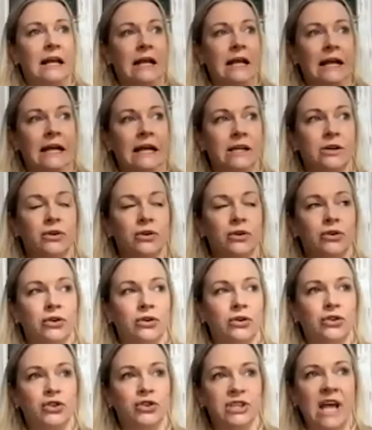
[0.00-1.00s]
And
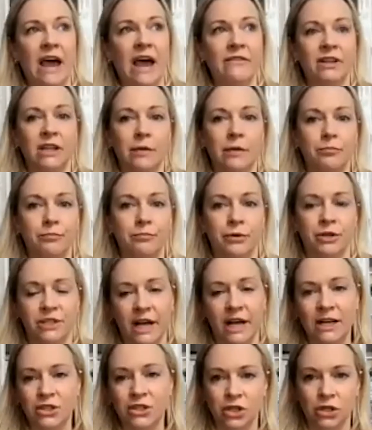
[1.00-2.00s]
just having them
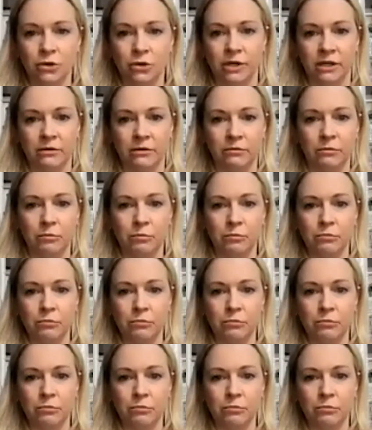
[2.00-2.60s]
protect you and,